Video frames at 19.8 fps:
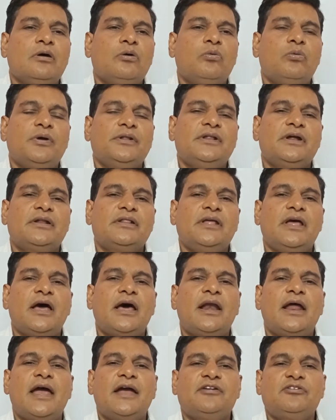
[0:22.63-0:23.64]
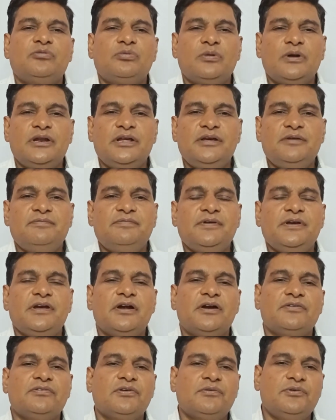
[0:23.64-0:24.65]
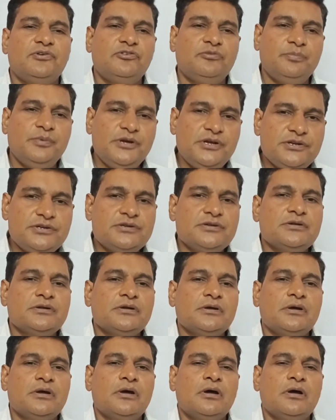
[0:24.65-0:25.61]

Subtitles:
Whether they are actually figures of speech